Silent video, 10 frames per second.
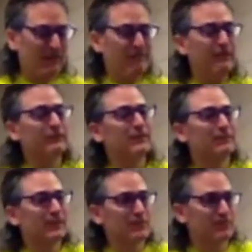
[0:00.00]
15
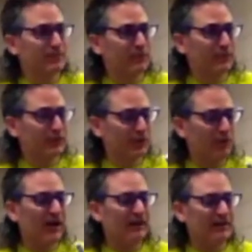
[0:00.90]
minutes before you go
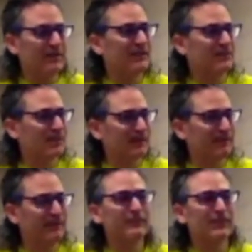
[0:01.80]
out, it takes about
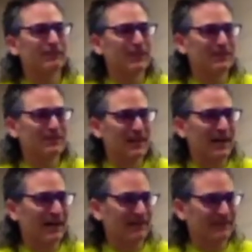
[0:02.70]
15 minutes to
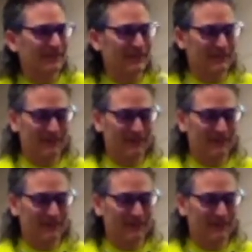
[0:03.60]
activate.